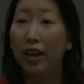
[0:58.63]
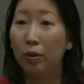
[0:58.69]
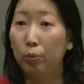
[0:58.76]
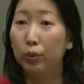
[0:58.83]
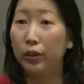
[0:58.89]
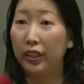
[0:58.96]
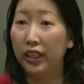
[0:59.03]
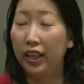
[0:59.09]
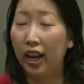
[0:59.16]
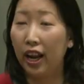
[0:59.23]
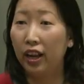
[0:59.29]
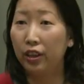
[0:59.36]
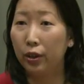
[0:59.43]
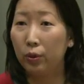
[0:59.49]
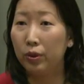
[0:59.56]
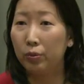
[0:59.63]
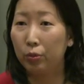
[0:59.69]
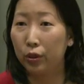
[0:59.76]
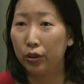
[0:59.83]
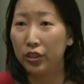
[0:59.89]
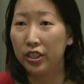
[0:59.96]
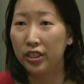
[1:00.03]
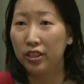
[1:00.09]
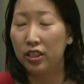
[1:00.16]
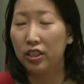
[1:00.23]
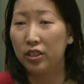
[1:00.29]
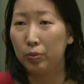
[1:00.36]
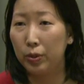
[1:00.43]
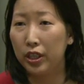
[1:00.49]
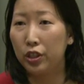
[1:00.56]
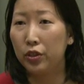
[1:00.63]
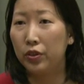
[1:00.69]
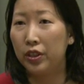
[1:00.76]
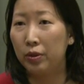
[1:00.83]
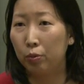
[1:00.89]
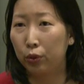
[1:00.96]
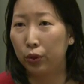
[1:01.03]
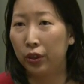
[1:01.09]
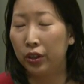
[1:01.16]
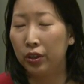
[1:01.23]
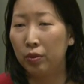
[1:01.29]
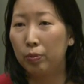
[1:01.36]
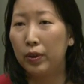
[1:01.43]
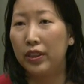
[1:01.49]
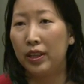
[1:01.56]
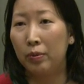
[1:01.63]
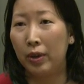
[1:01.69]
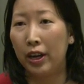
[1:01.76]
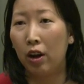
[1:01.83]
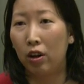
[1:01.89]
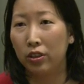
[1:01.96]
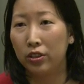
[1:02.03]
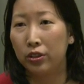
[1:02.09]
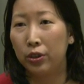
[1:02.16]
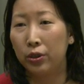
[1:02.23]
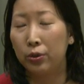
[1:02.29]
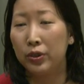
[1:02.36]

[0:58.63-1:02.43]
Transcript: employee can go in person to speak to the employer, but they may also